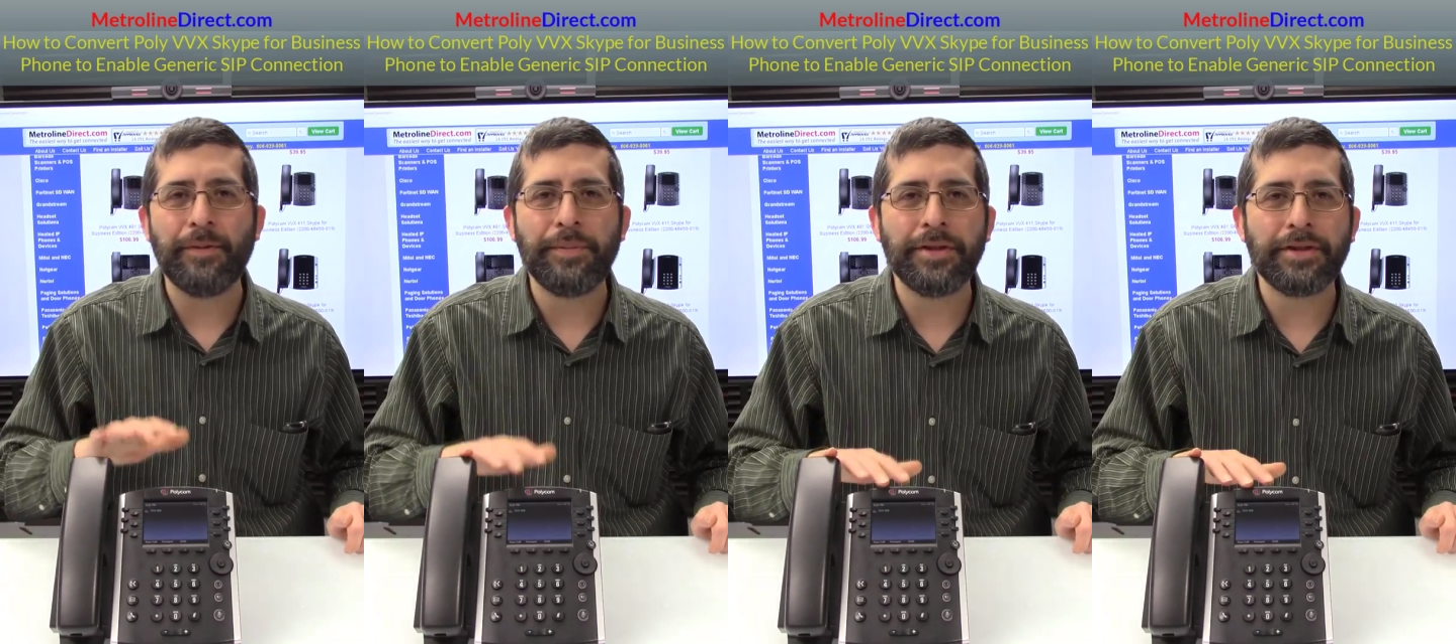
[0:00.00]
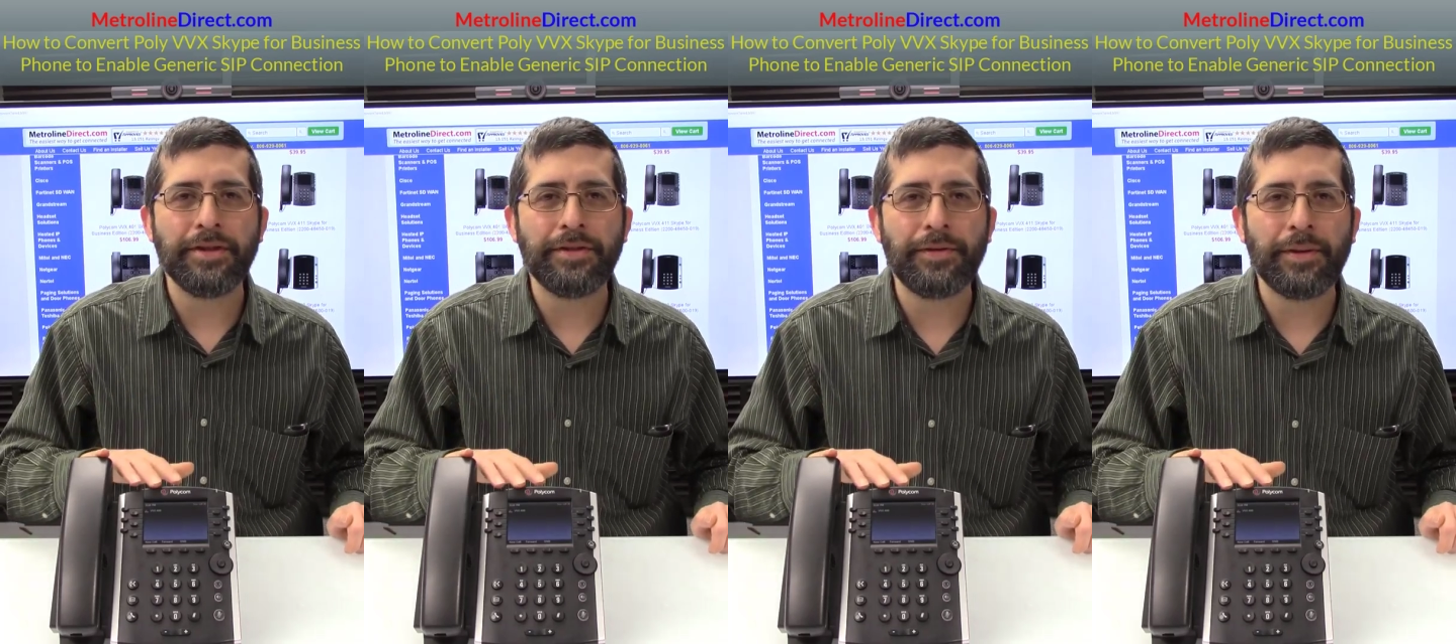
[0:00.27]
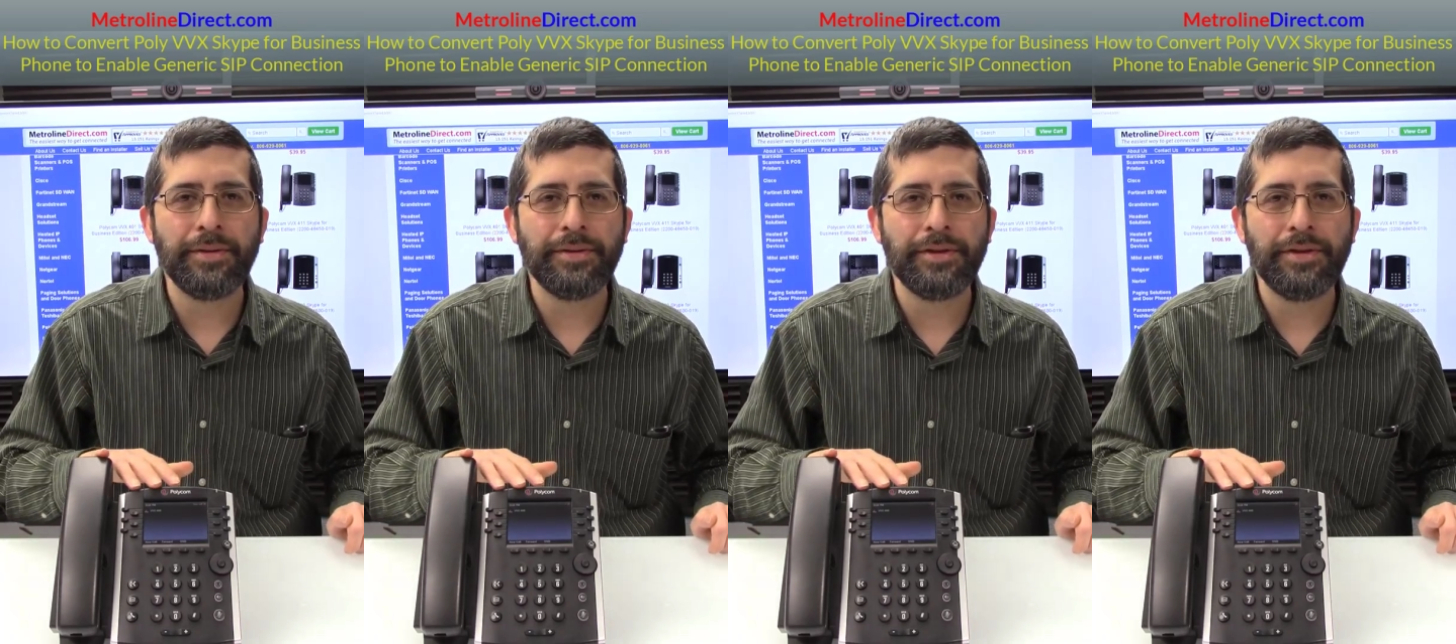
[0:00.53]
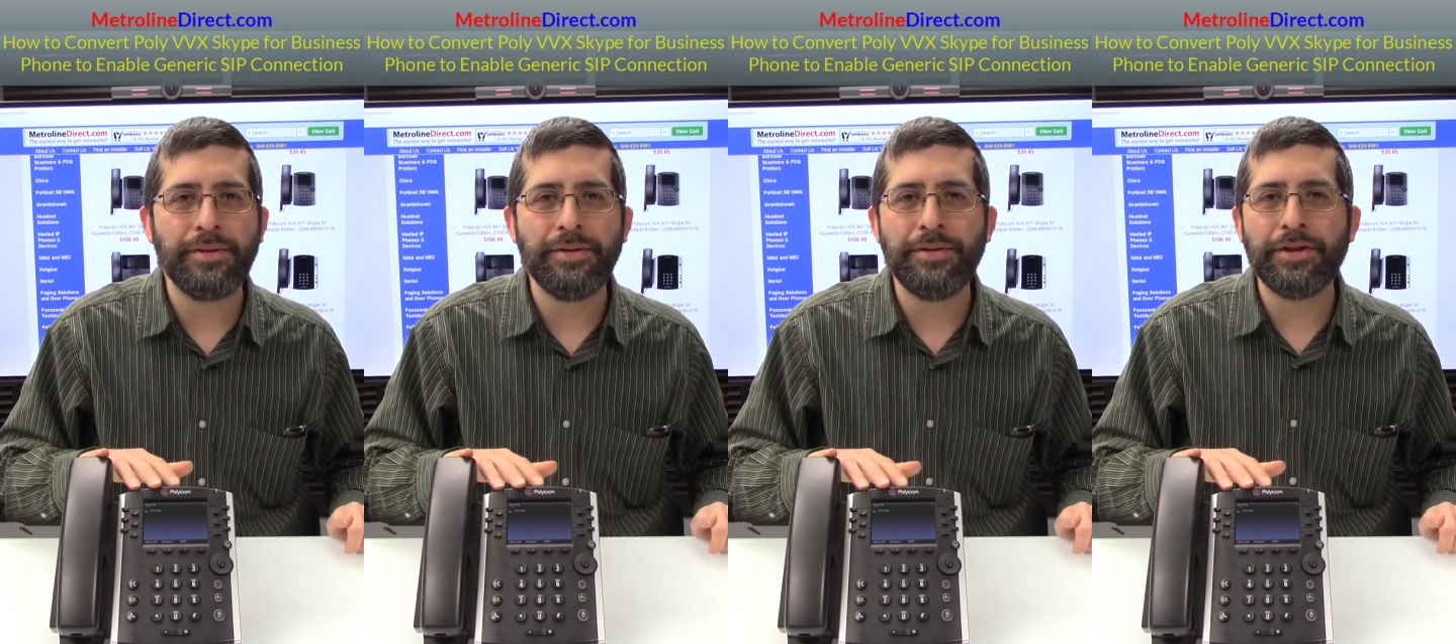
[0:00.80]
for Business phone
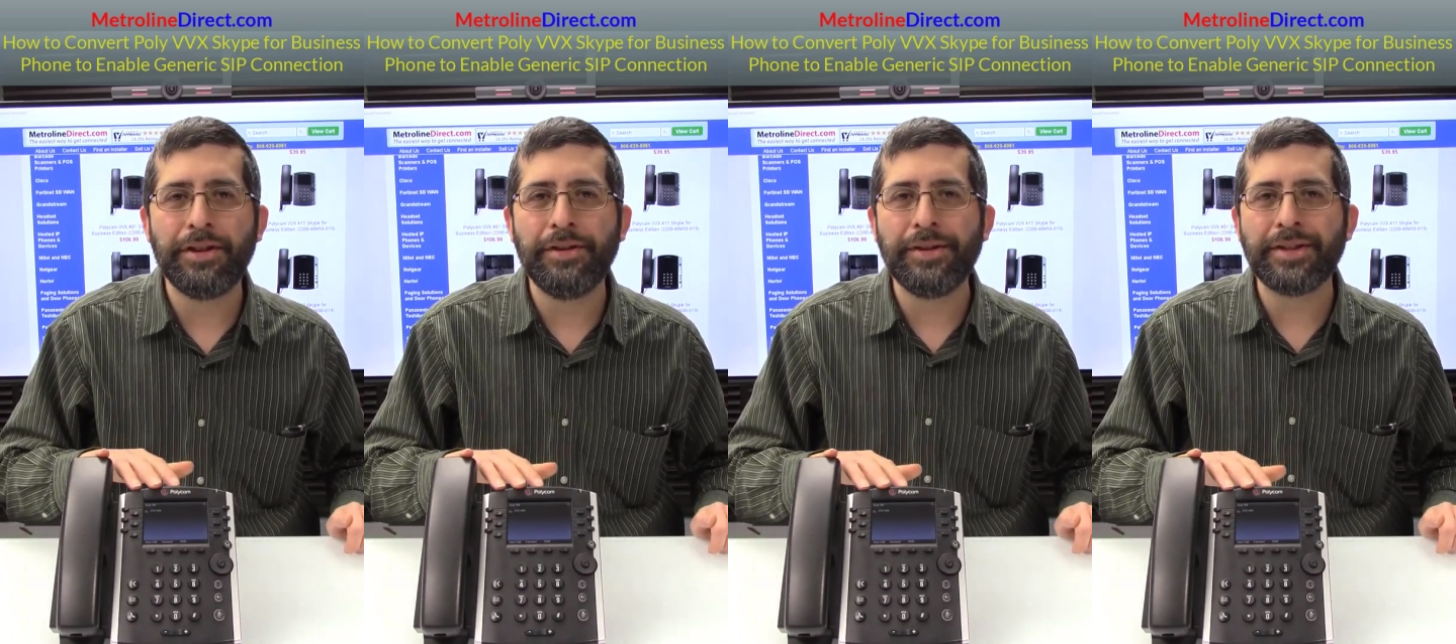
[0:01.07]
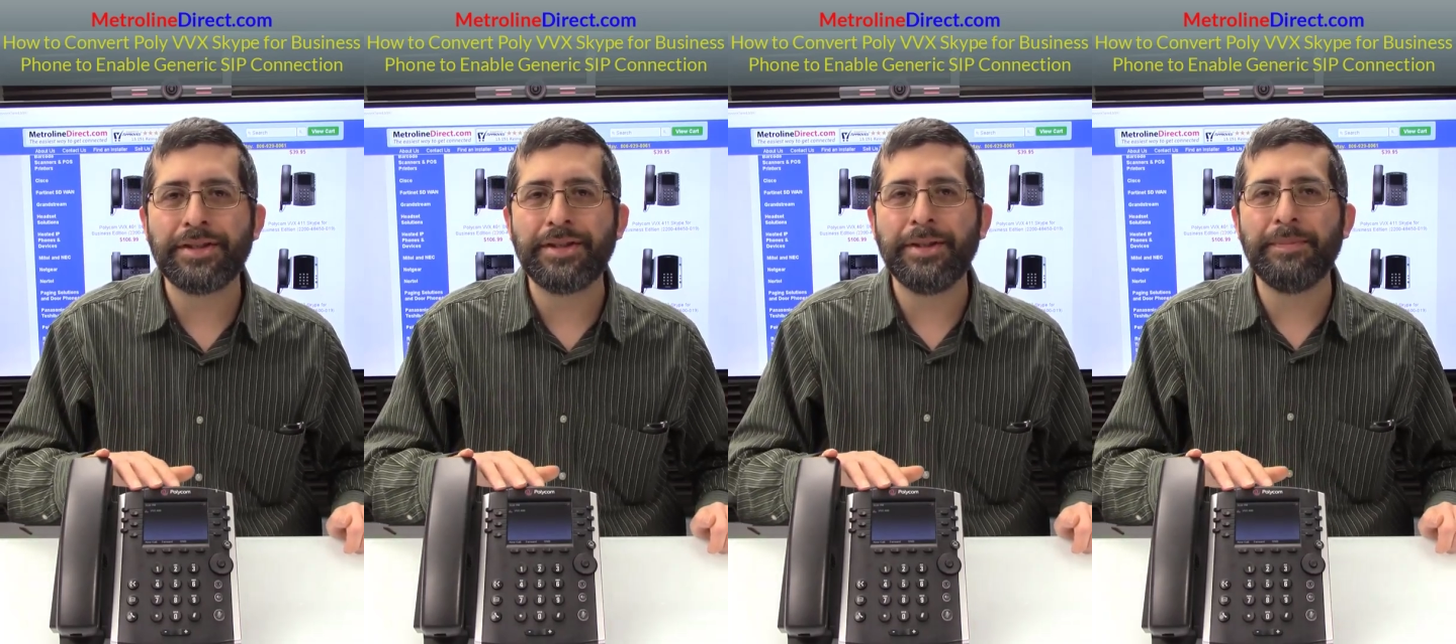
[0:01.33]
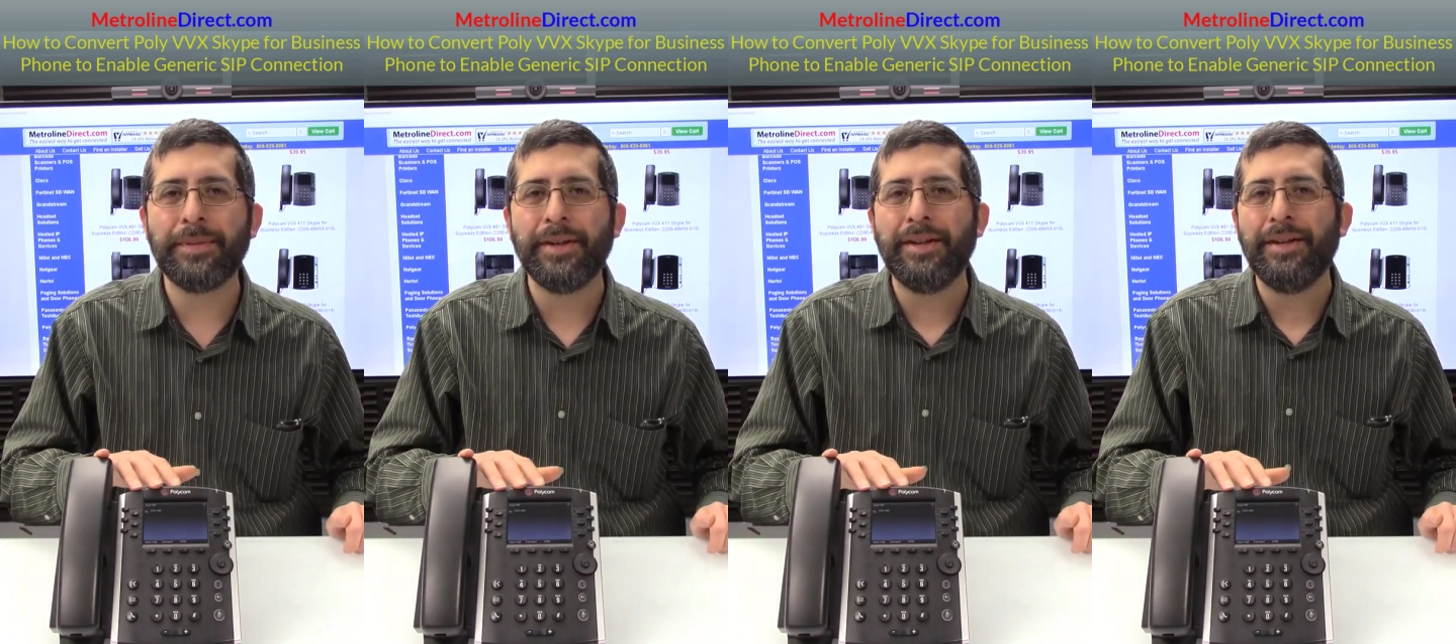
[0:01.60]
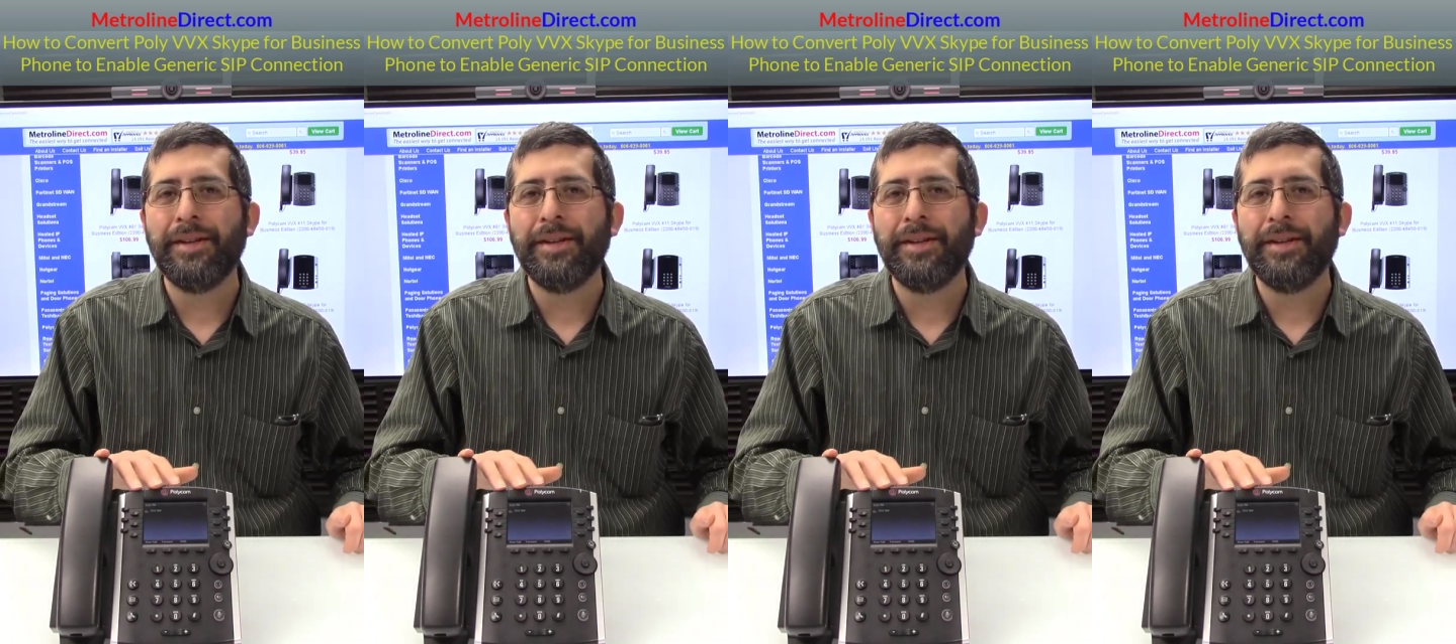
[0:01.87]
to generic SIP.